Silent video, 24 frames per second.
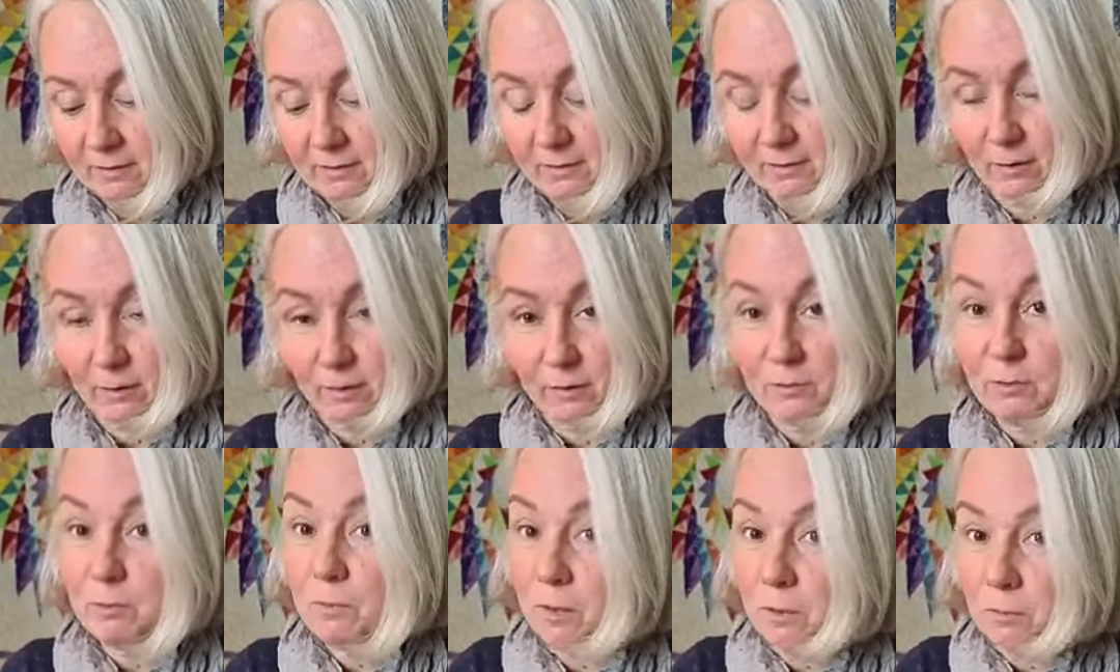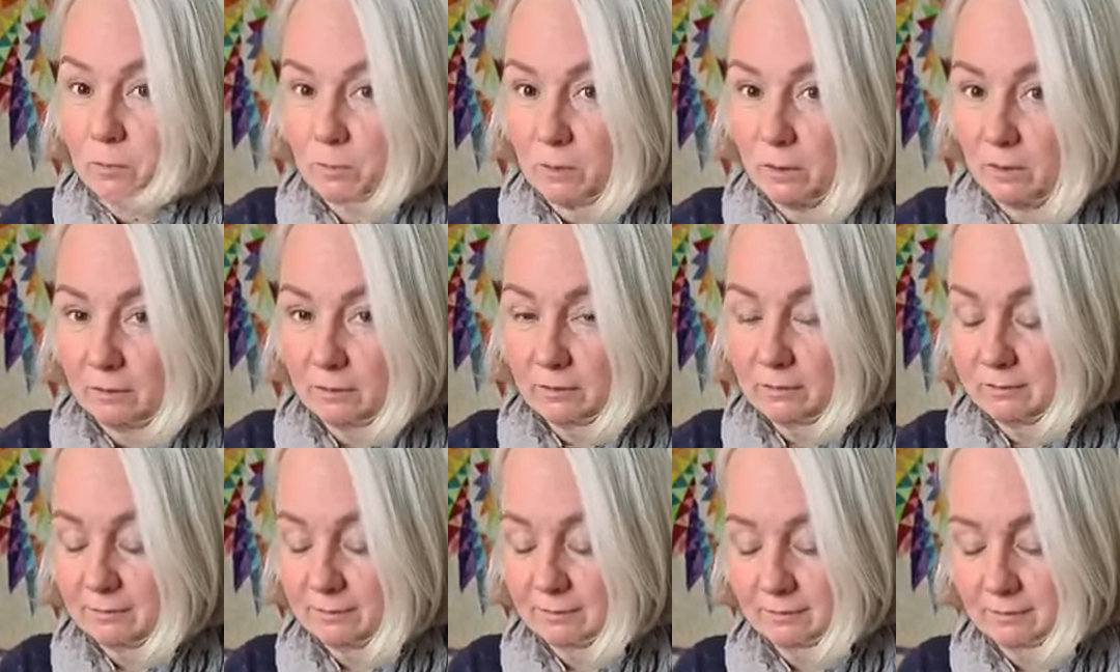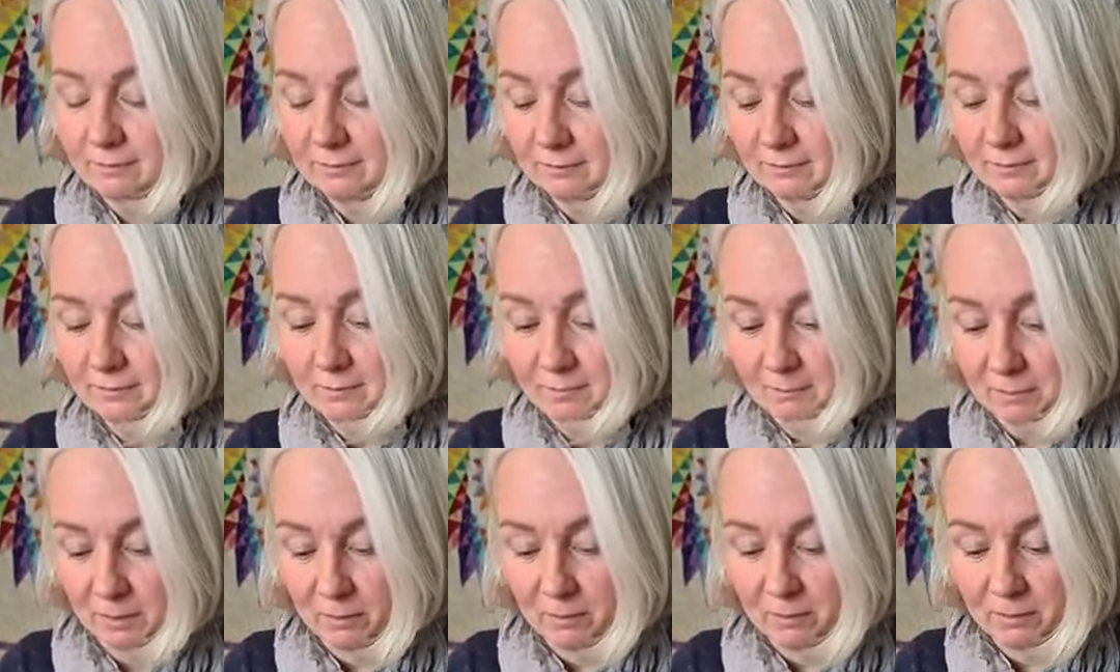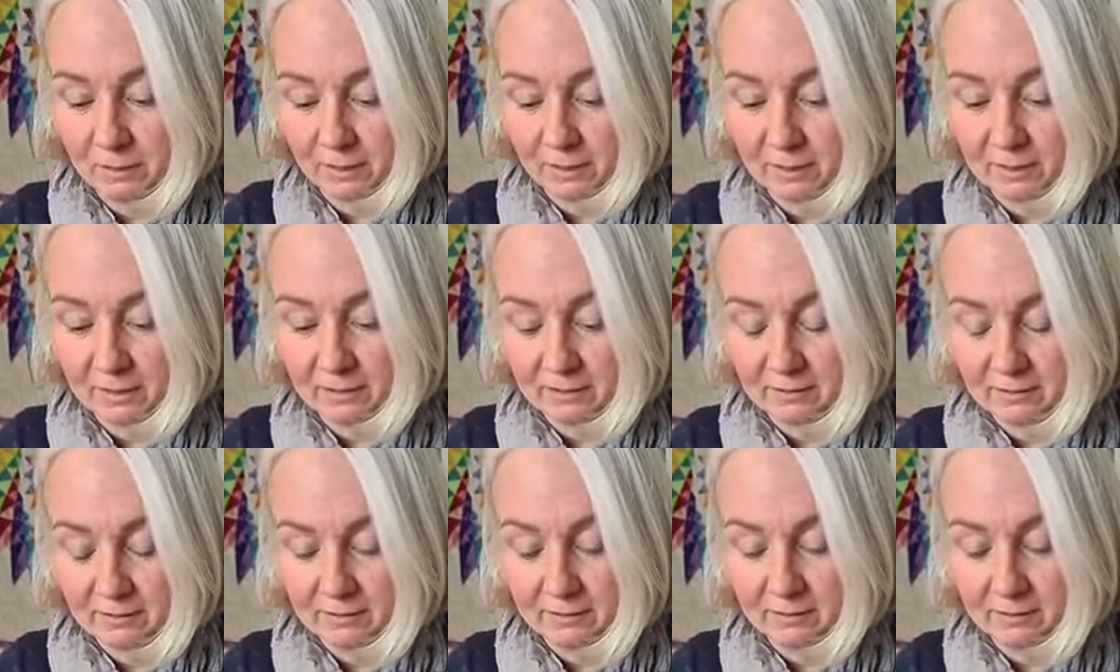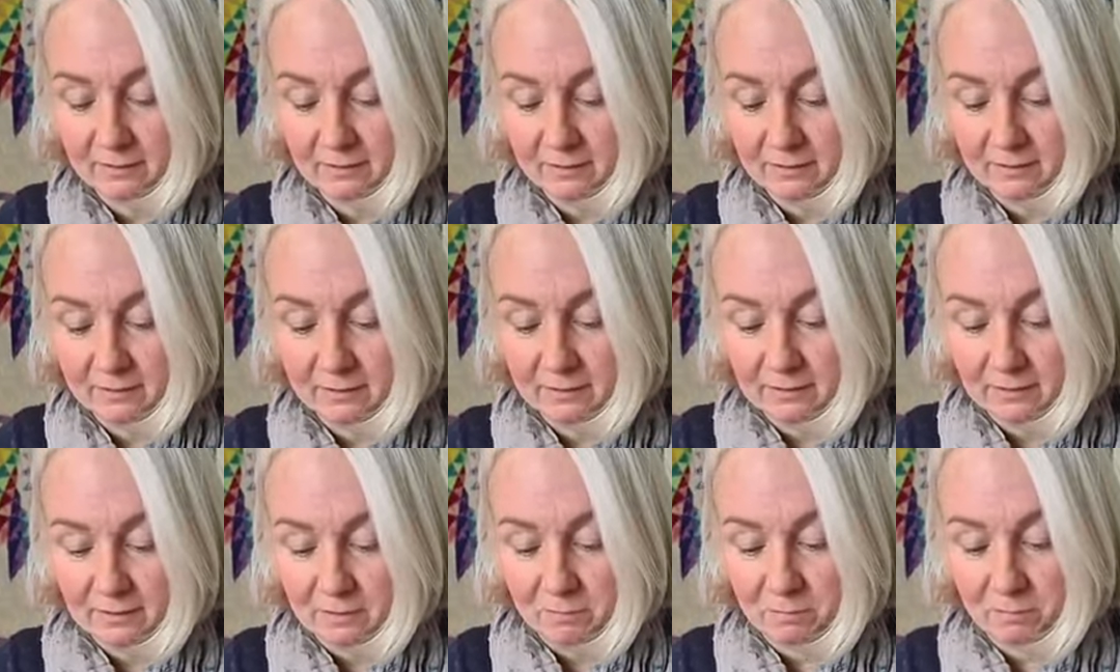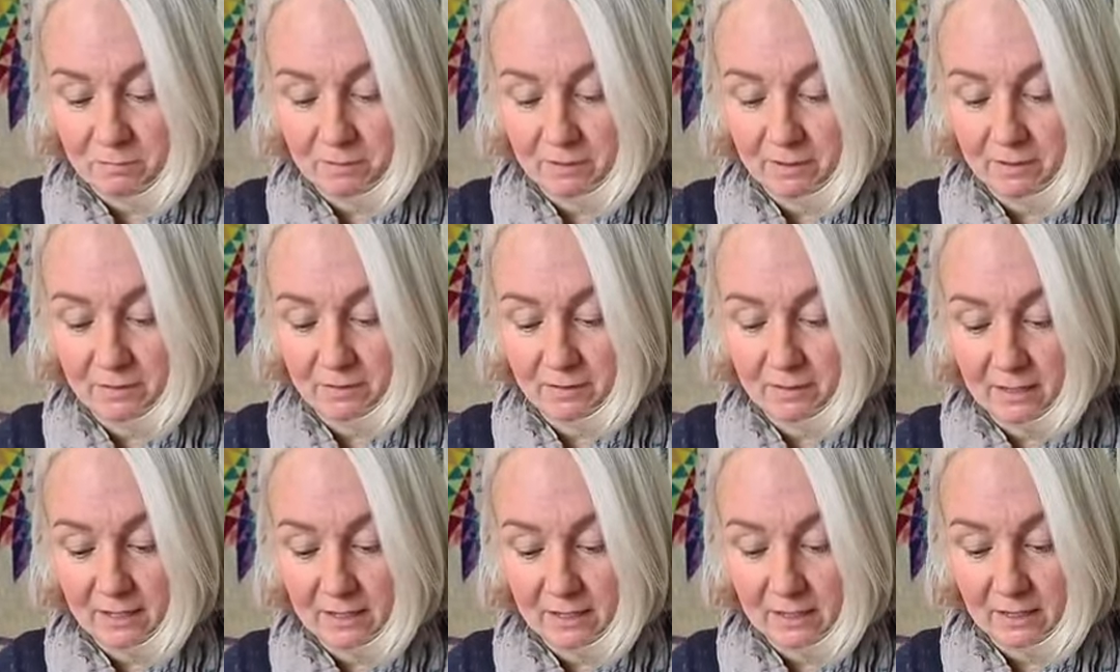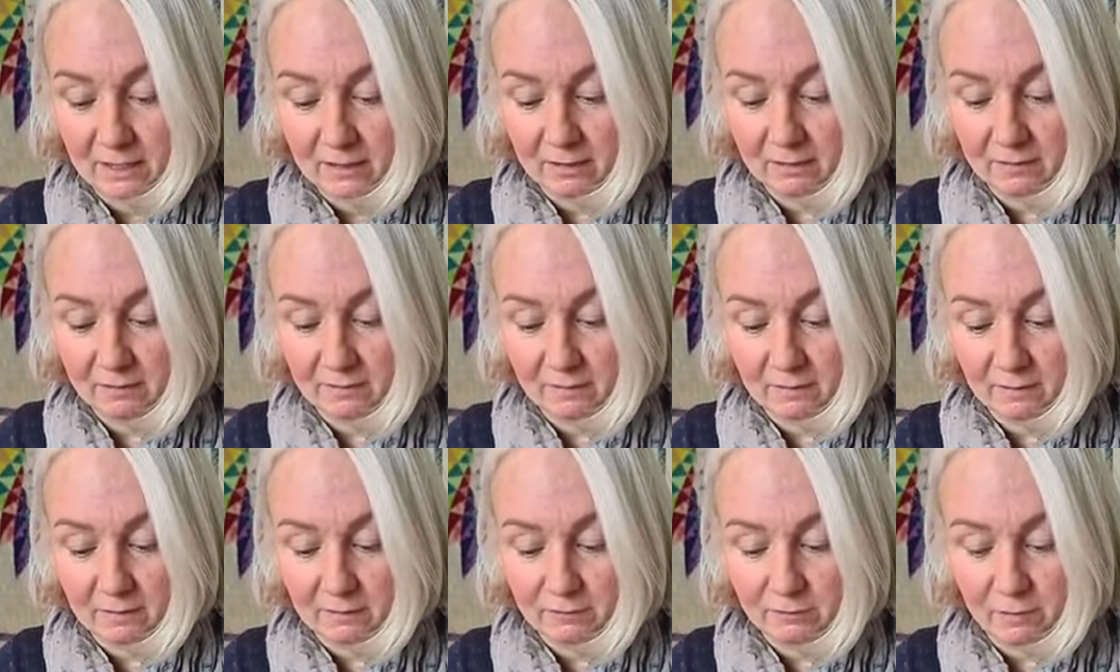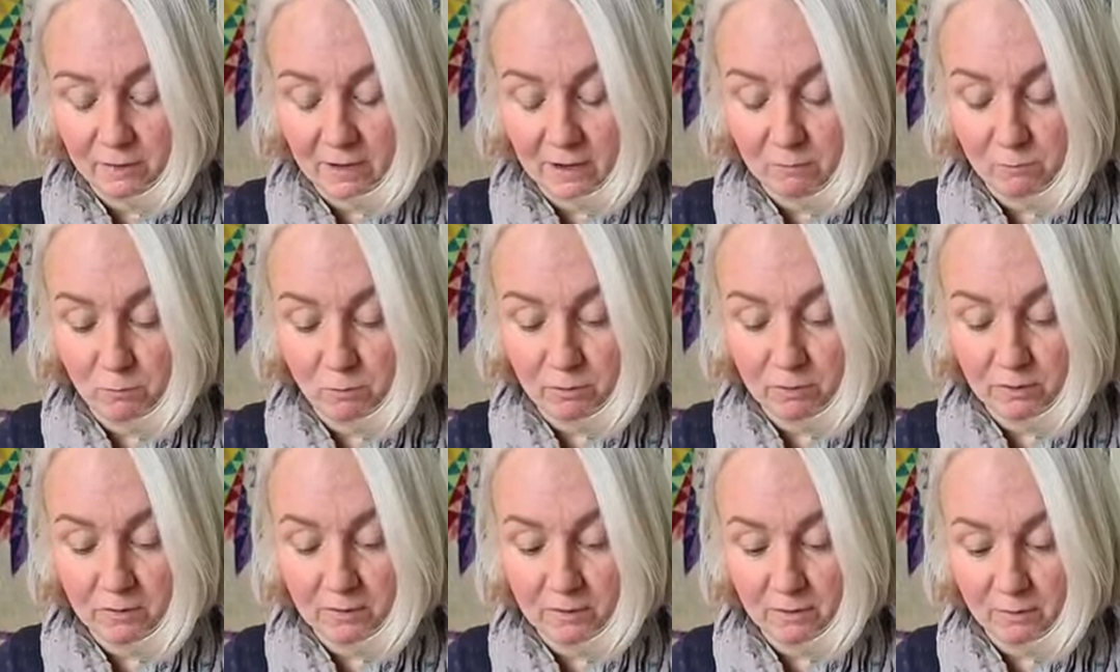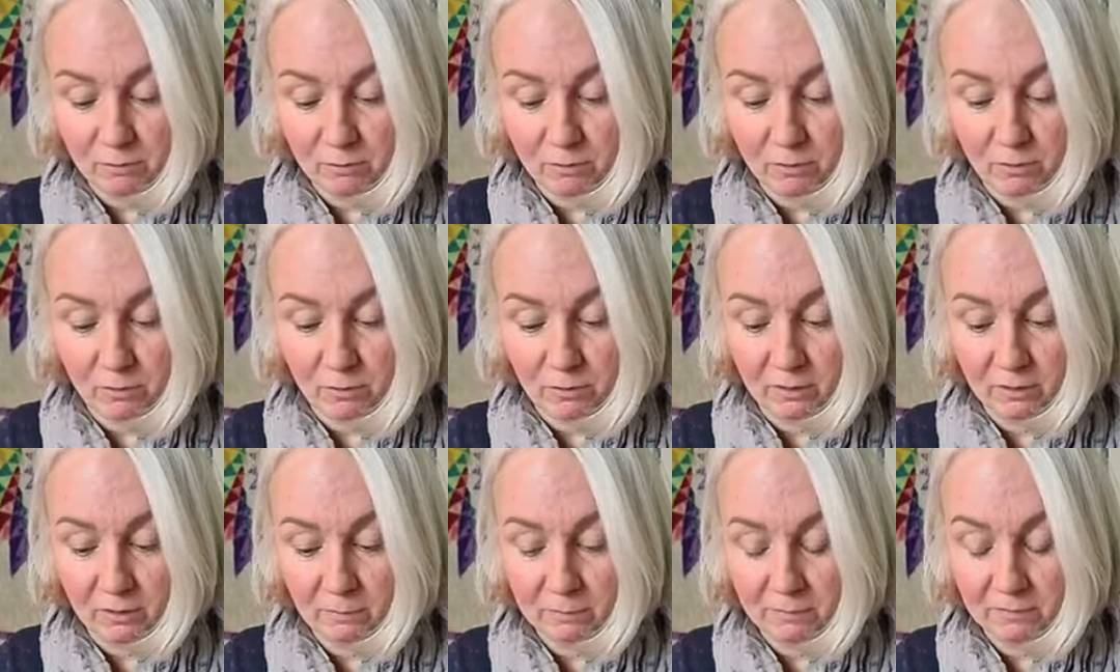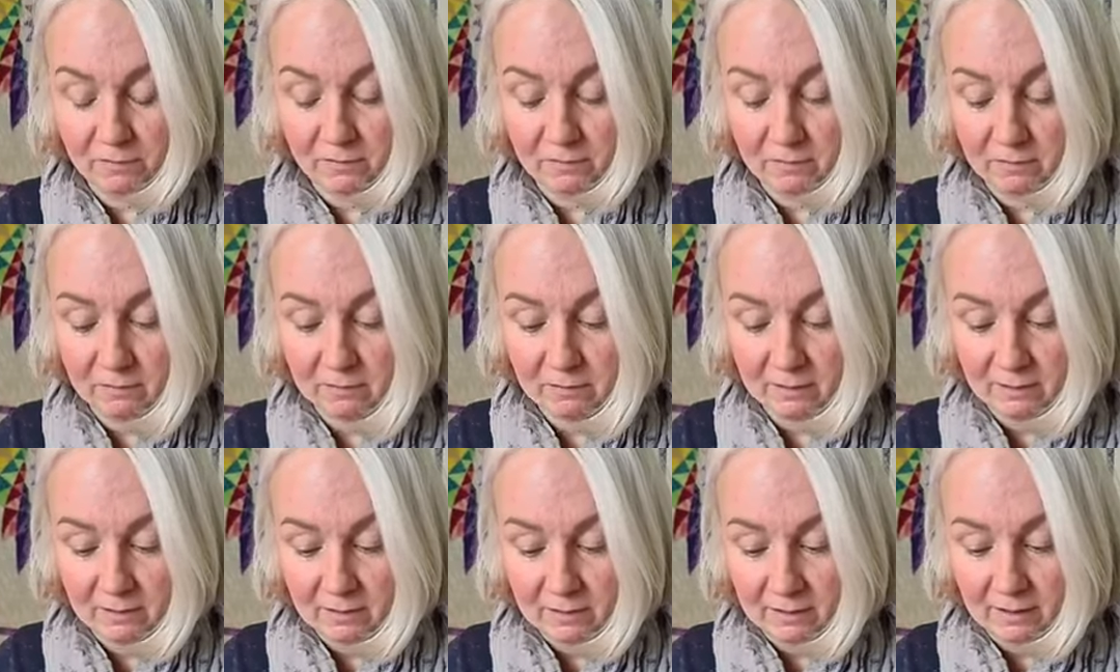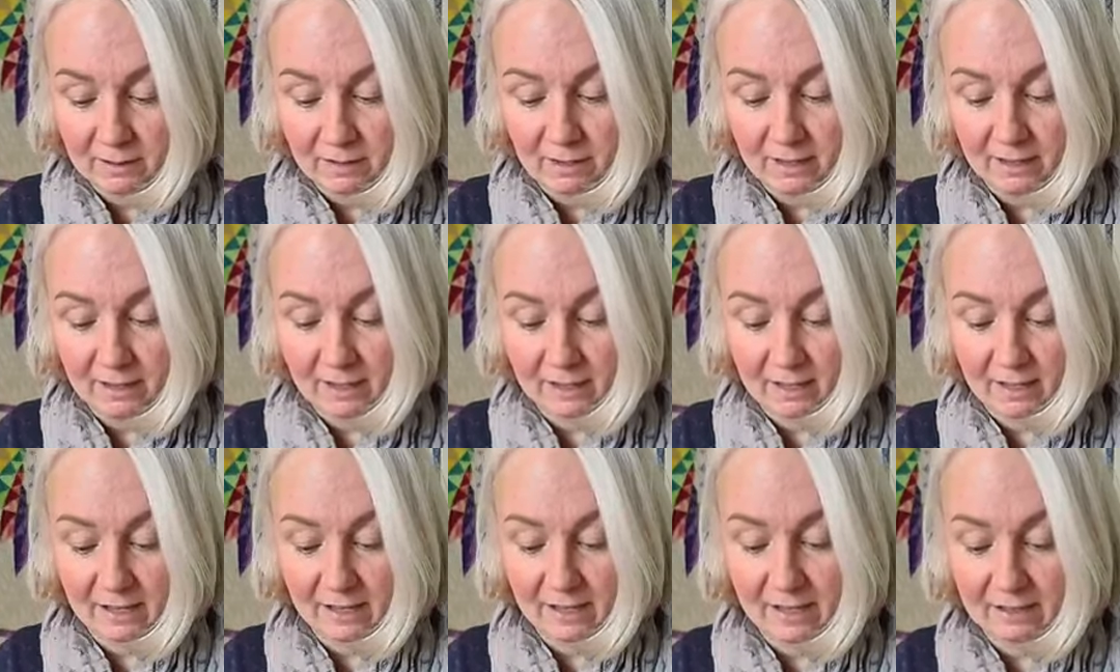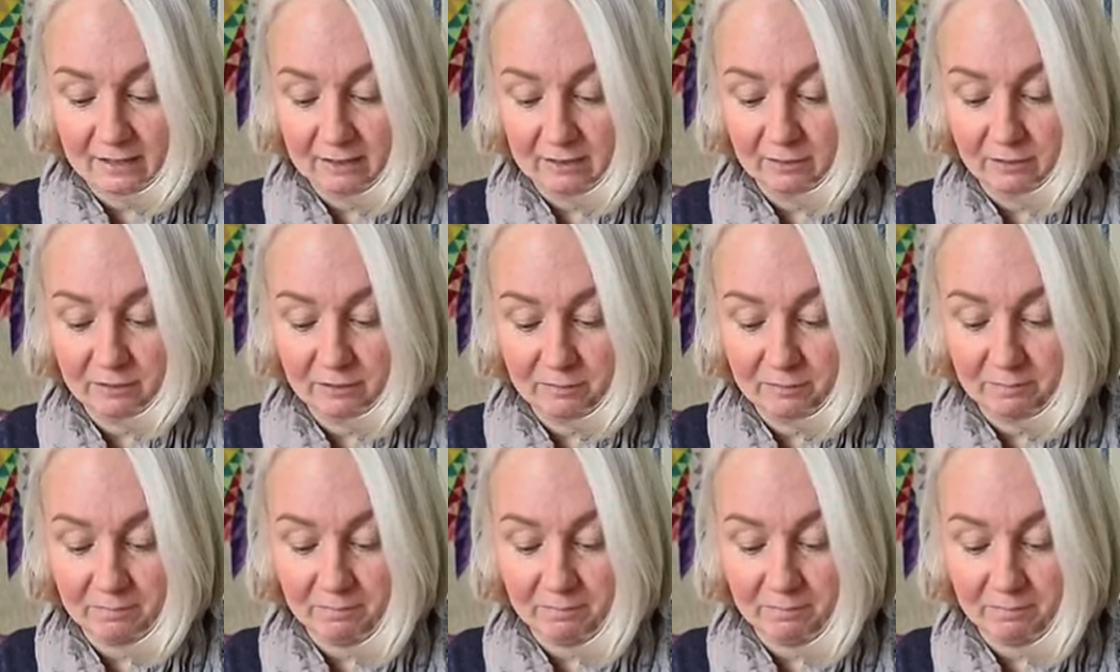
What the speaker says: So if you want one, be quick. But these, if you have one of these roll-ups, and...